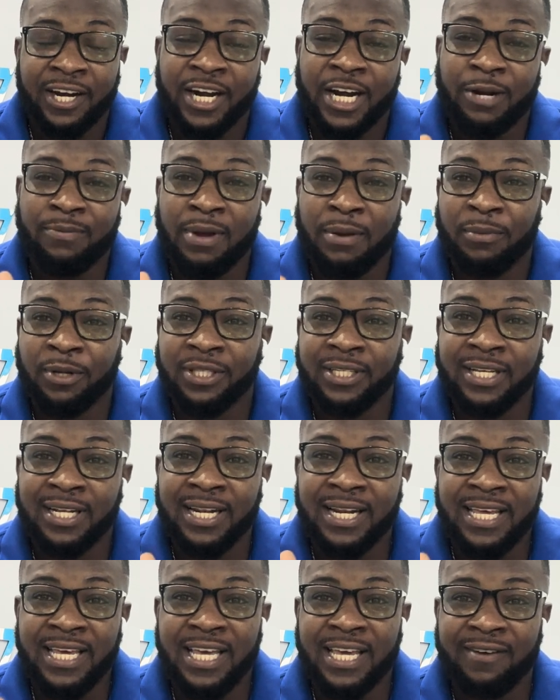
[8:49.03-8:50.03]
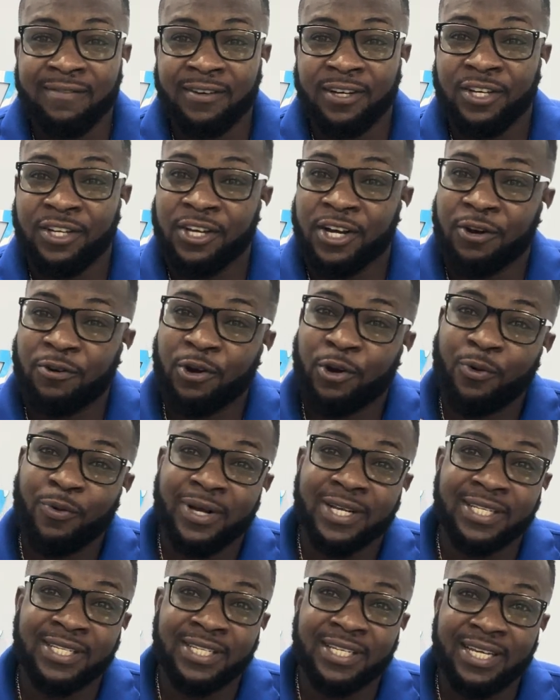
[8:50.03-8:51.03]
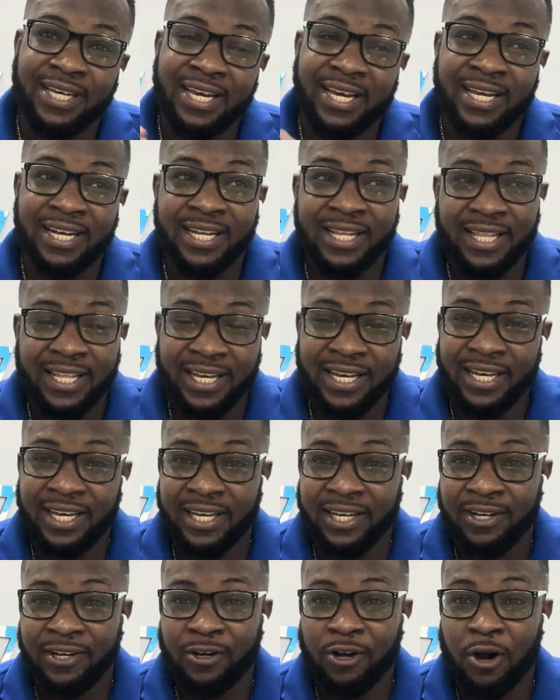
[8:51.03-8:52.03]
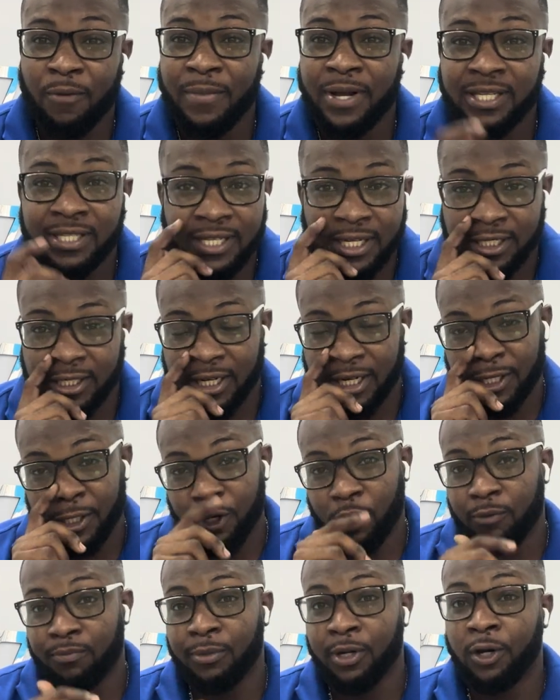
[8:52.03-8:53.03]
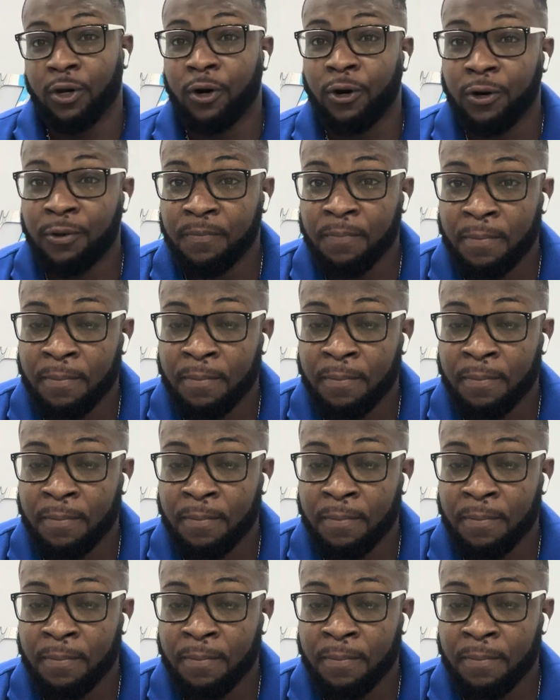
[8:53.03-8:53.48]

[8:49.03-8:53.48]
remember to leave your requests in the comment section down below.